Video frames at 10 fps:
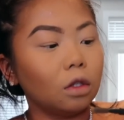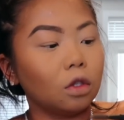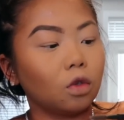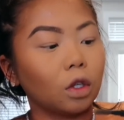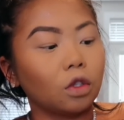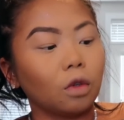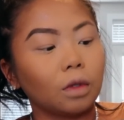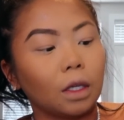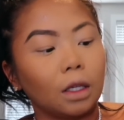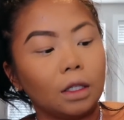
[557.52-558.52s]
short
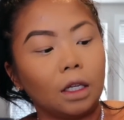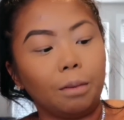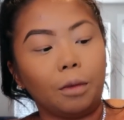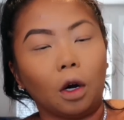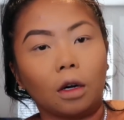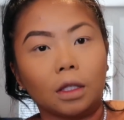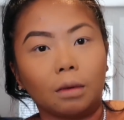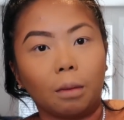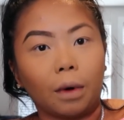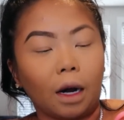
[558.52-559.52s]
strokes like this, it darkens
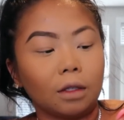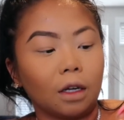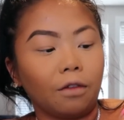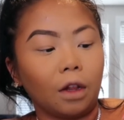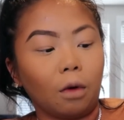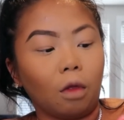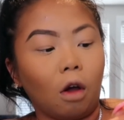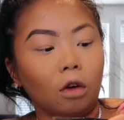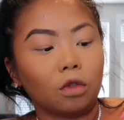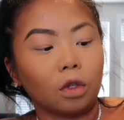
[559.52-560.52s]
up the brows, and I feel like with
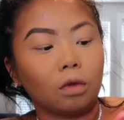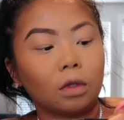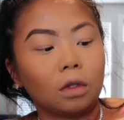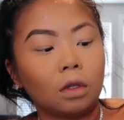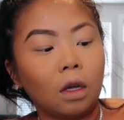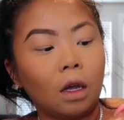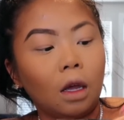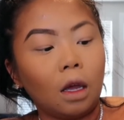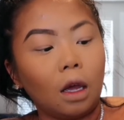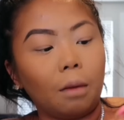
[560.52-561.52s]
long strokes
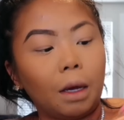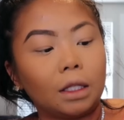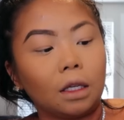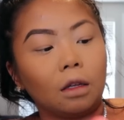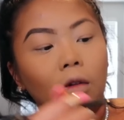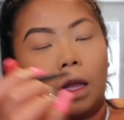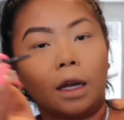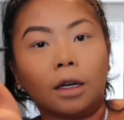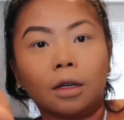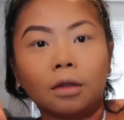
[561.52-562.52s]
it makes it a little
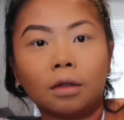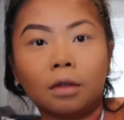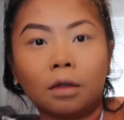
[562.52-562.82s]
lighter.